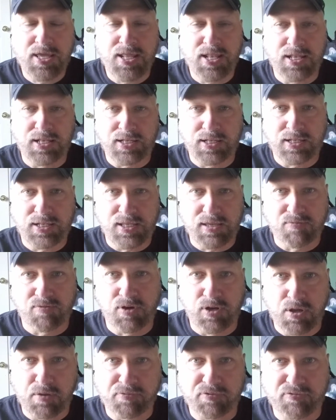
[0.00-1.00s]
leave it
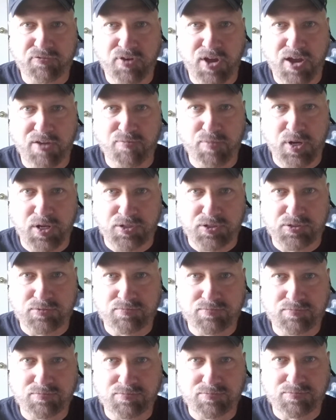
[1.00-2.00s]
alone for 5 minutes,
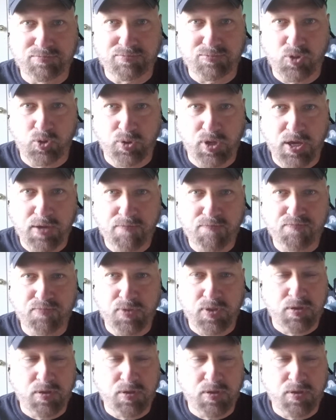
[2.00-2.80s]
okay?